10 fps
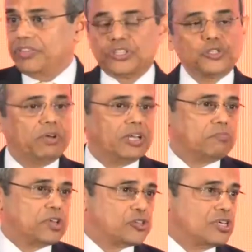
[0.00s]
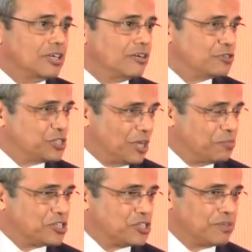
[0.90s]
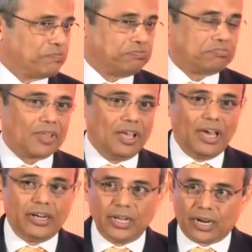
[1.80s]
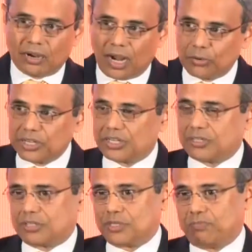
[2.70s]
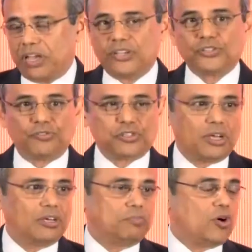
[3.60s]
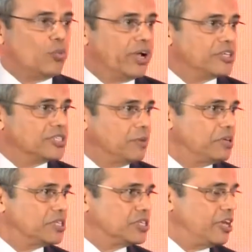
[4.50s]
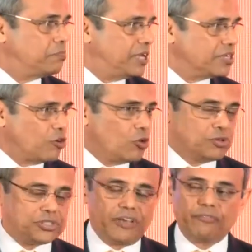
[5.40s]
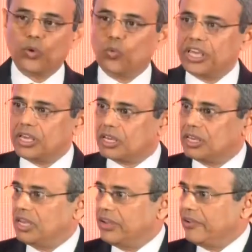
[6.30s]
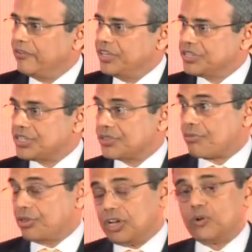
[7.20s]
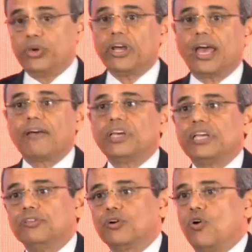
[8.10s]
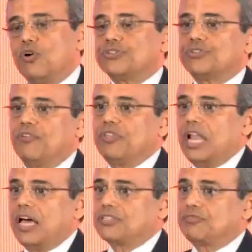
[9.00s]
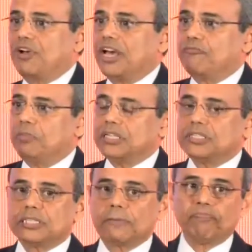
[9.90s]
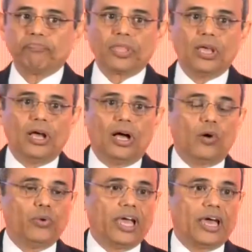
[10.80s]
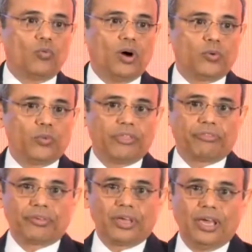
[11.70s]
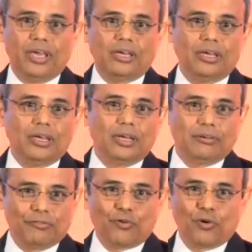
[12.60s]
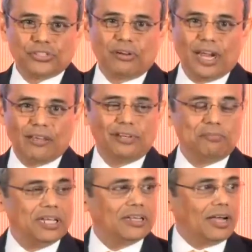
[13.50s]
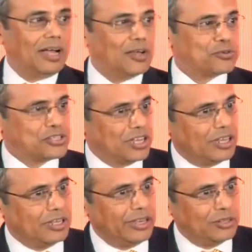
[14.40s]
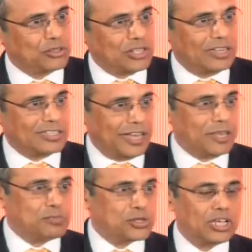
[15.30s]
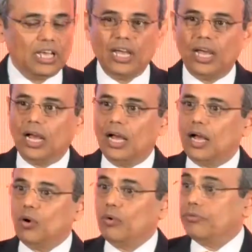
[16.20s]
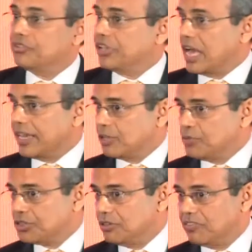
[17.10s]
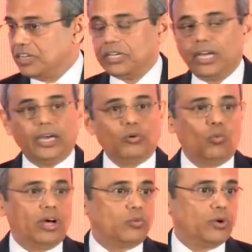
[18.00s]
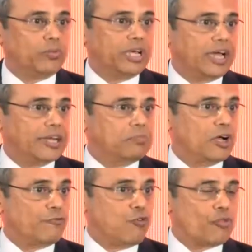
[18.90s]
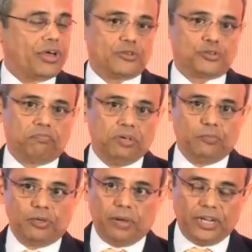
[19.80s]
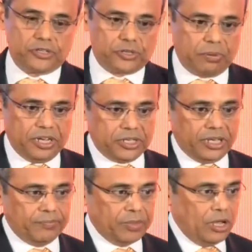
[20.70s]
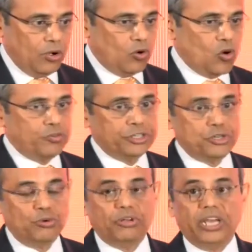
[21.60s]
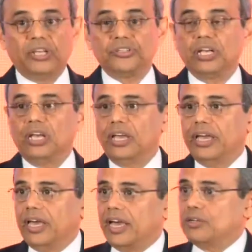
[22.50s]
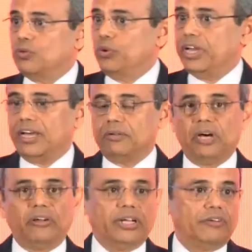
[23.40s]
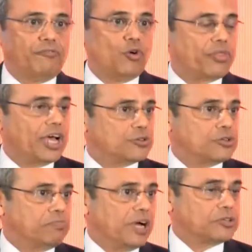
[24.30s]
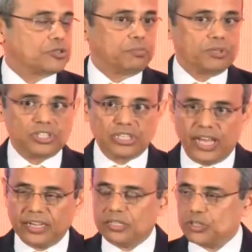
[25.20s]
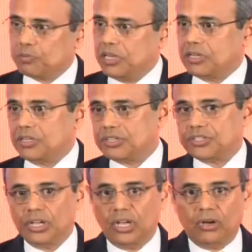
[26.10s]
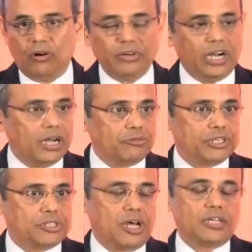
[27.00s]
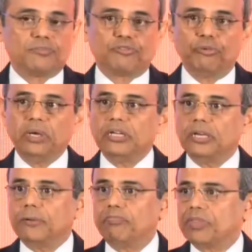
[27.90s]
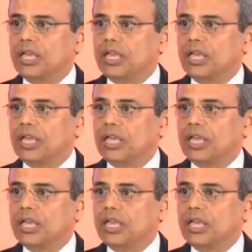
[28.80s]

This has been a busy year for summits, and in a crowded space of Singapore where summits take place almost every week, this is the third we are having in the course of the last 5 months. We had one with of course, a rival media house, Hindustan Times. The High Commissioner of India had one where we had about 4,000 people participating over 2 days, and we had about 4,000 participants, 90 speakers, over 100 startups from India.